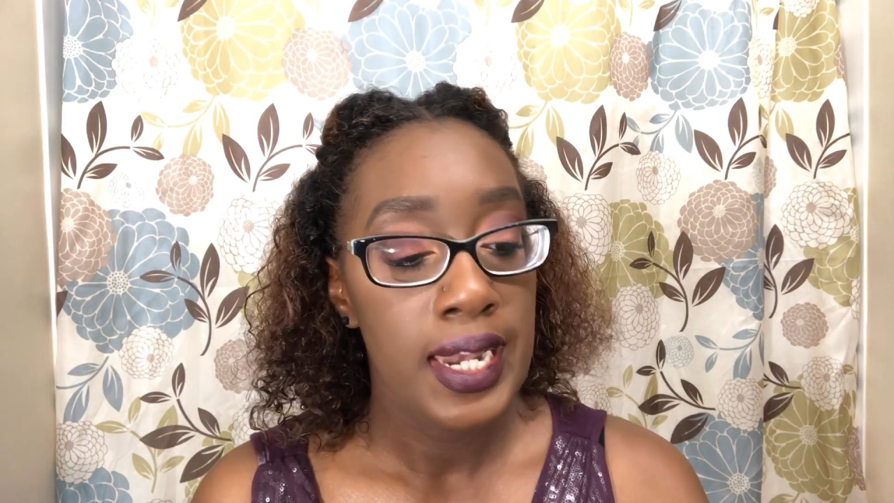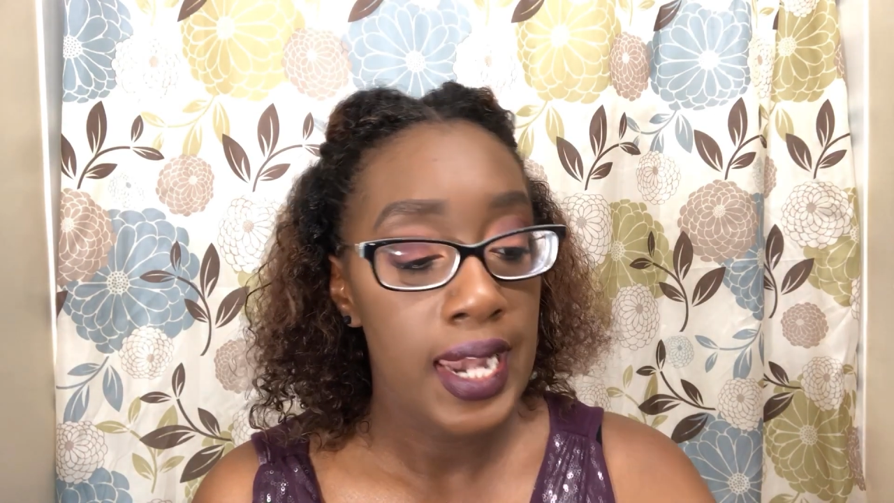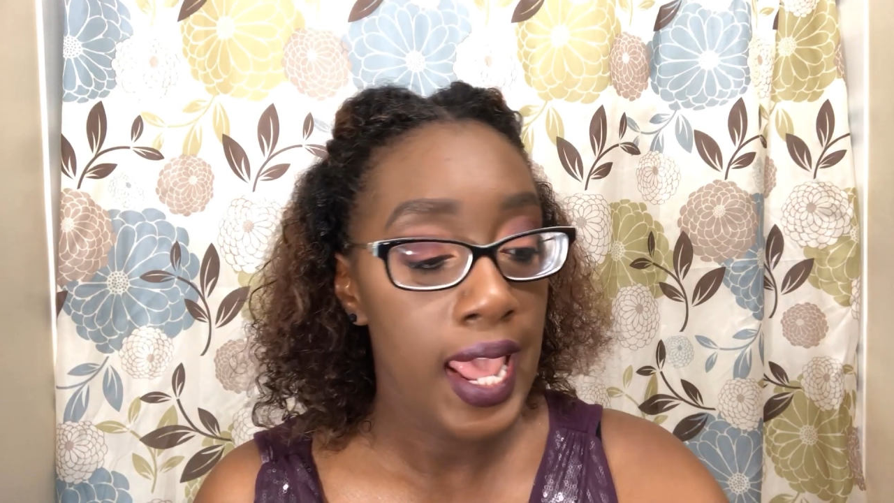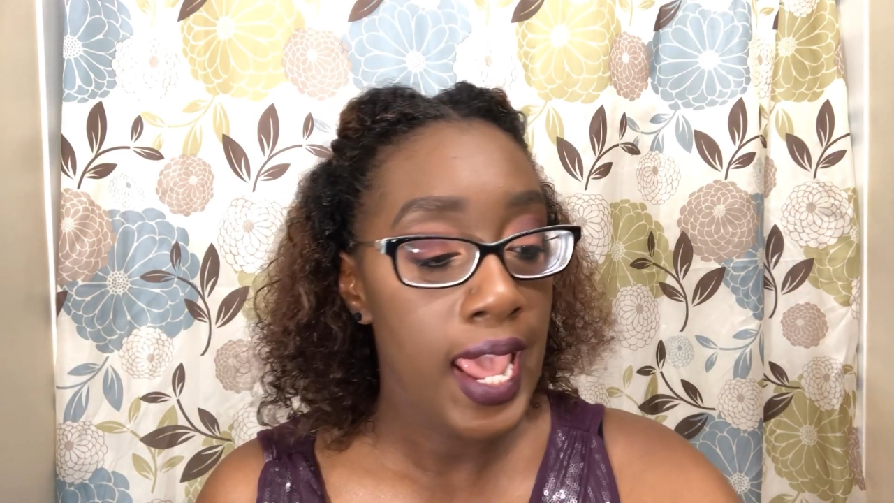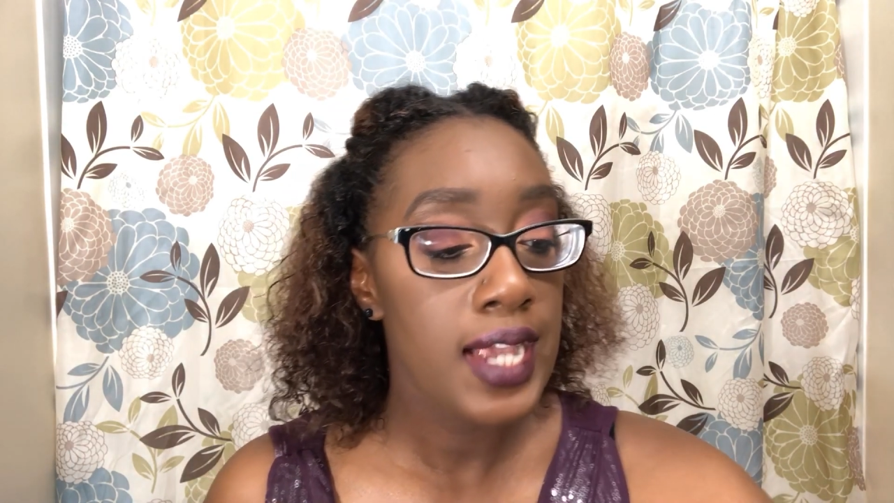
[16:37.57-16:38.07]

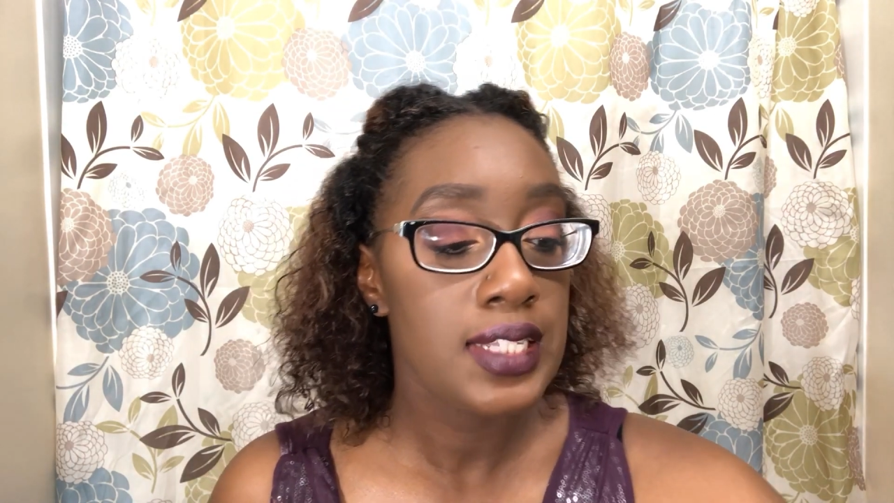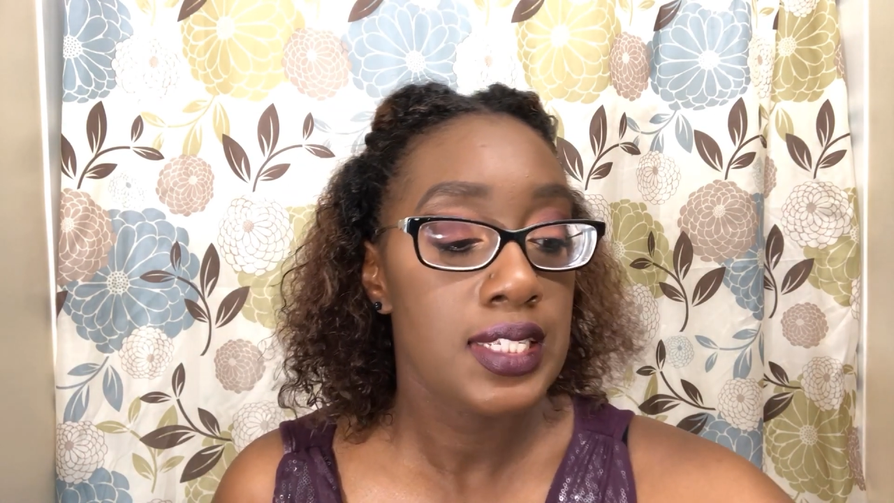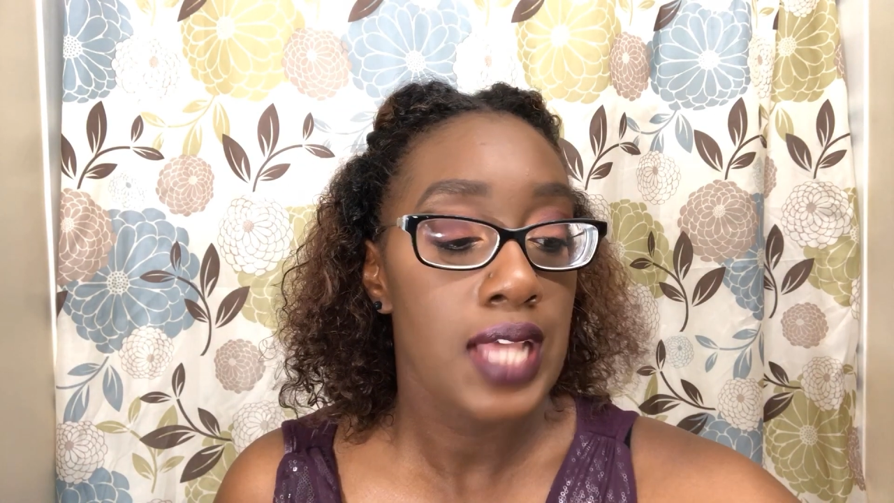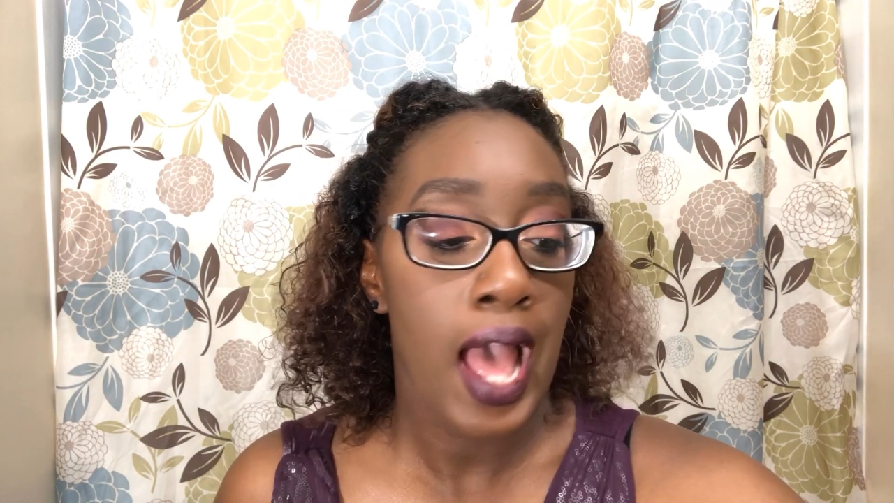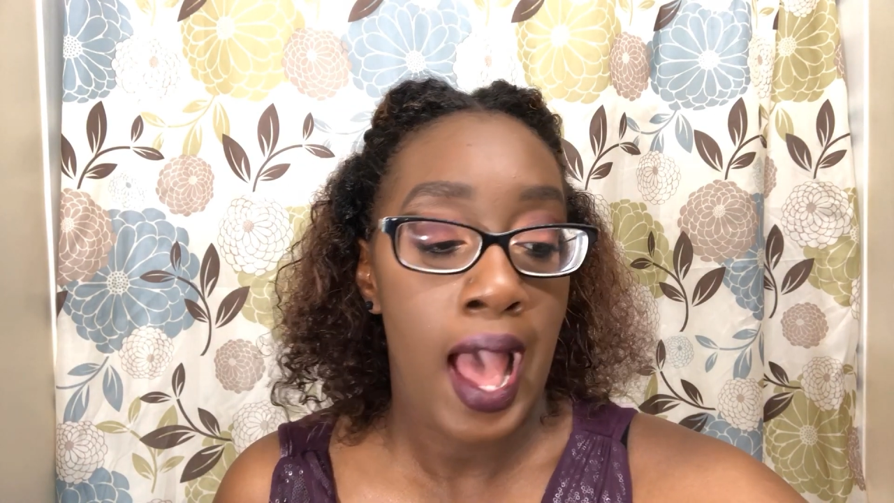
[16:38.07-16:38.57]

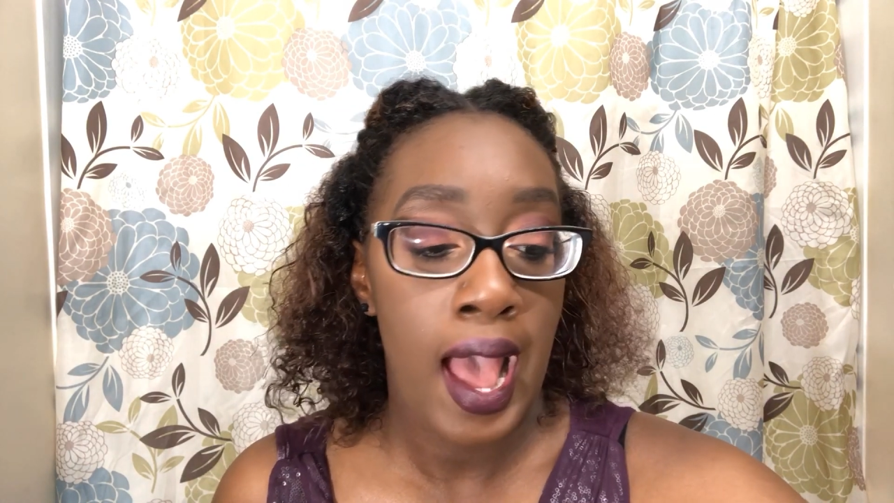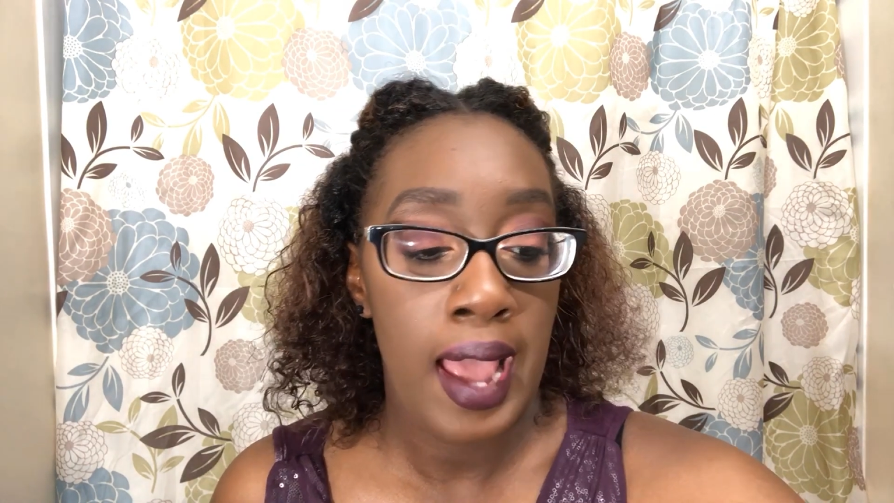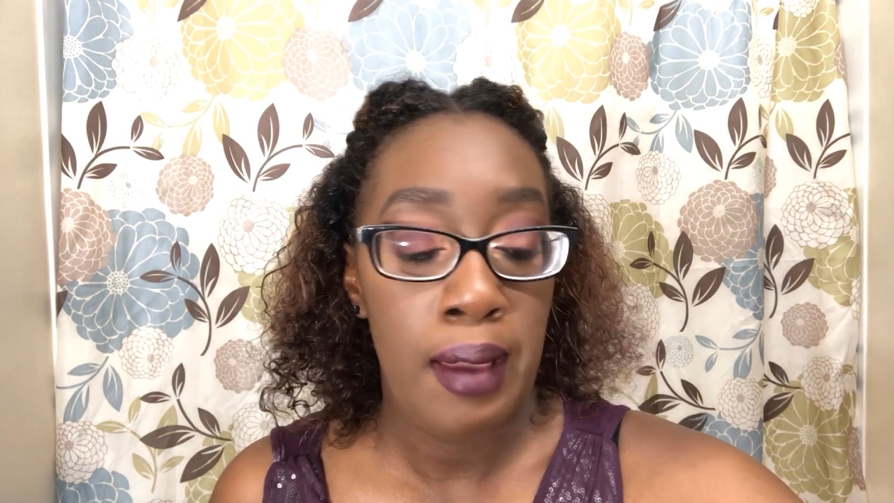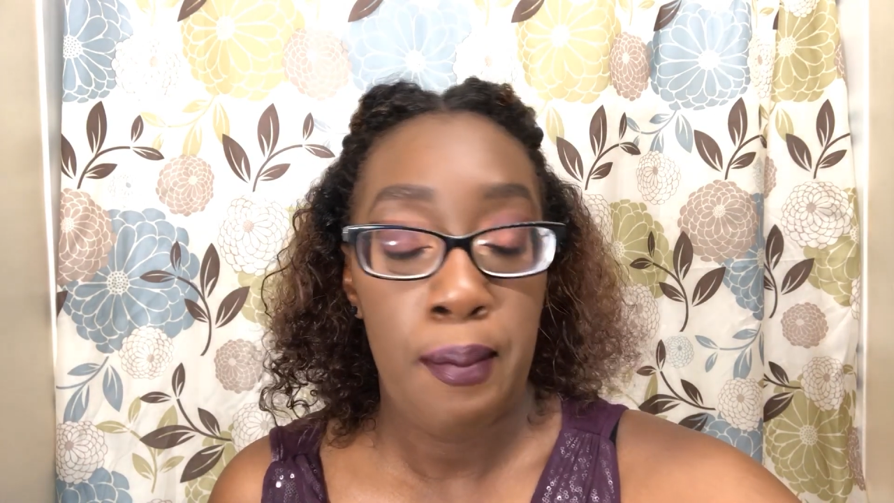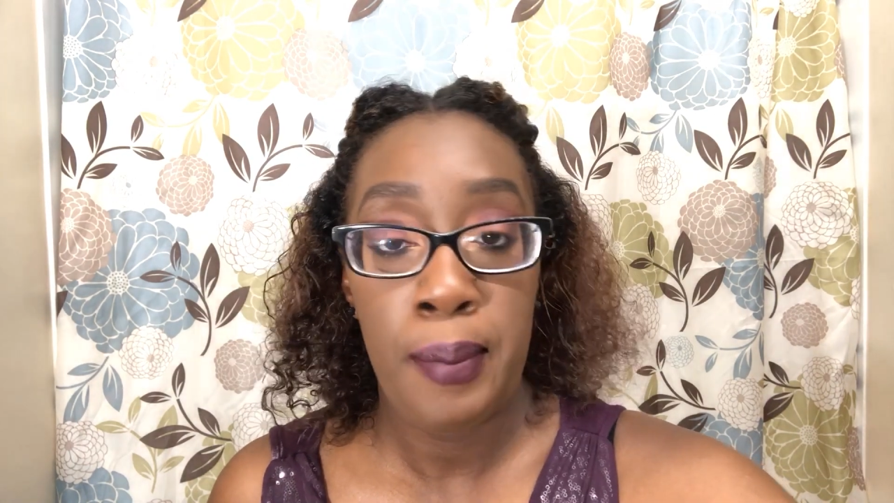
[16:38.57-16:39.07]
Next,
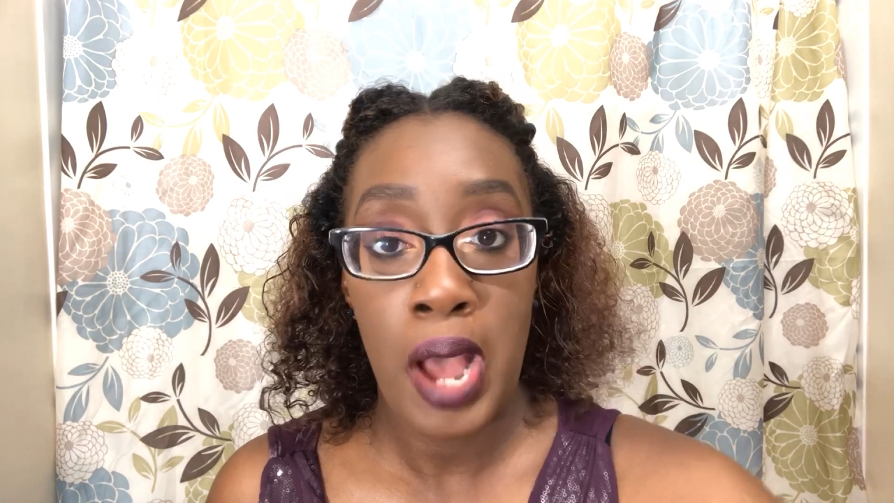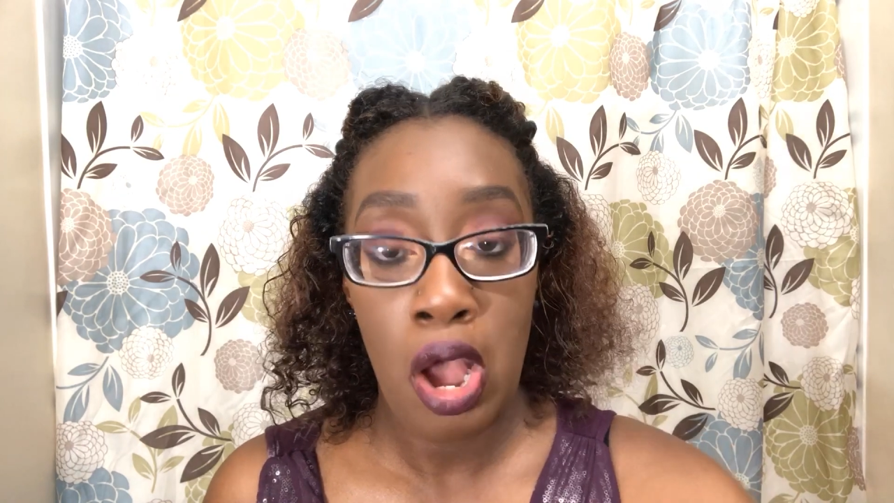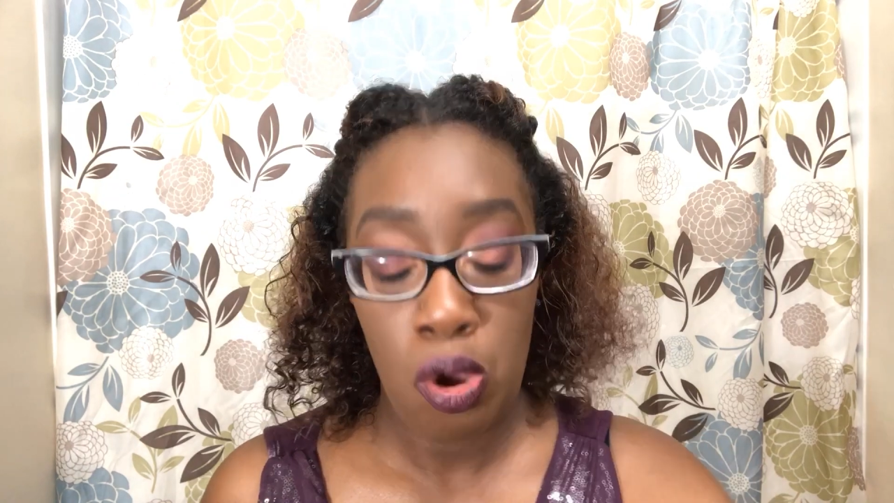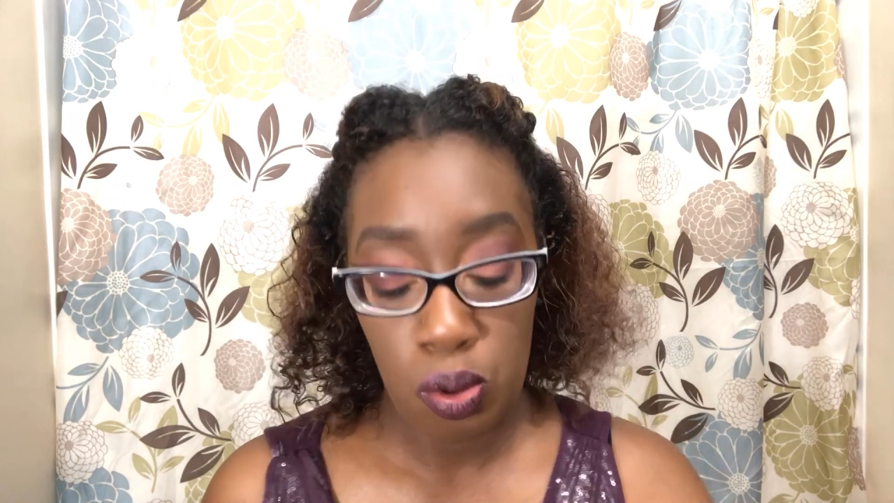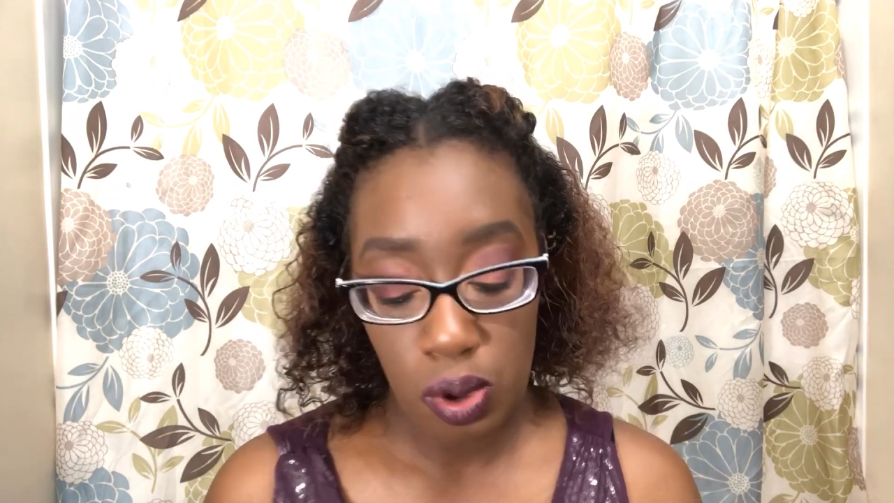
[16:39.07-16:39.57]
I
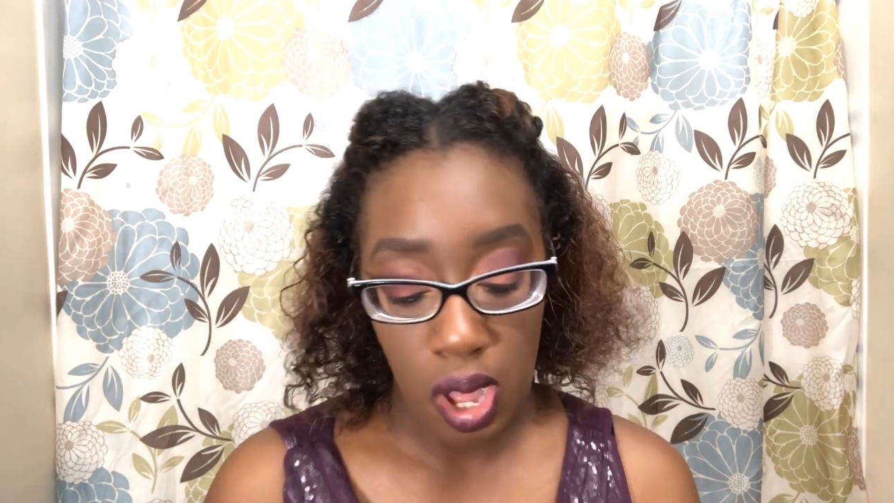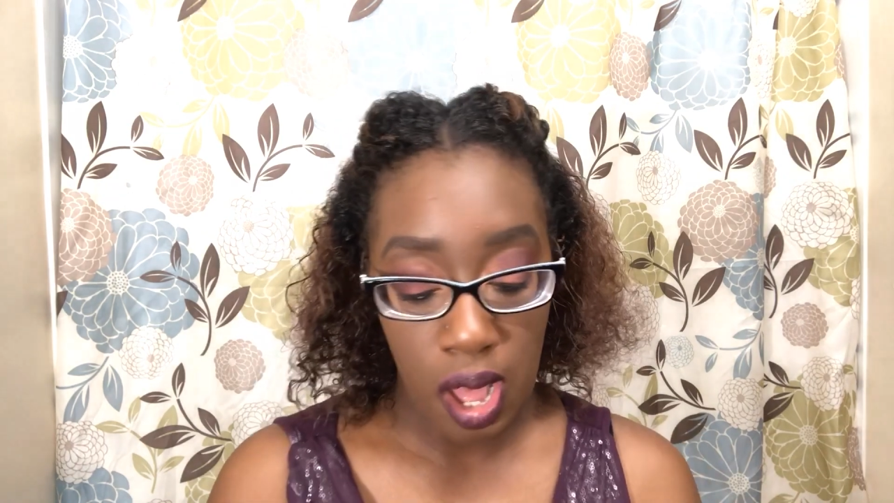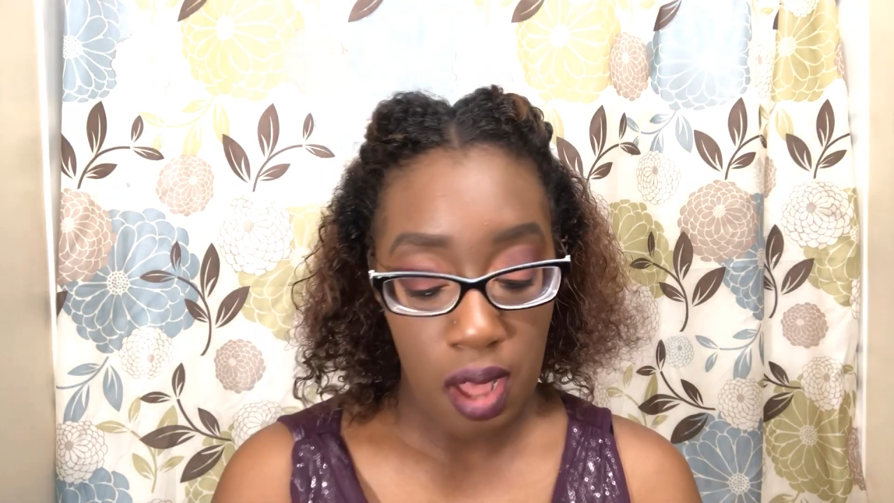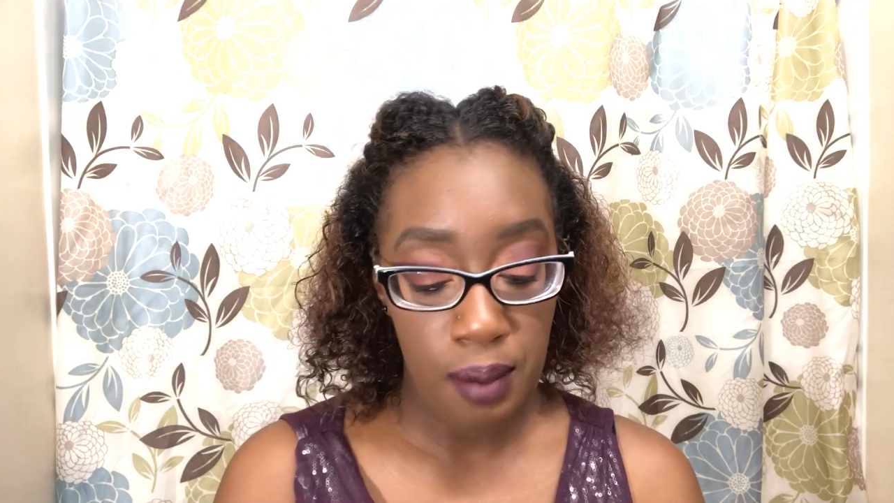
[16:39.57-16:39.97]
bought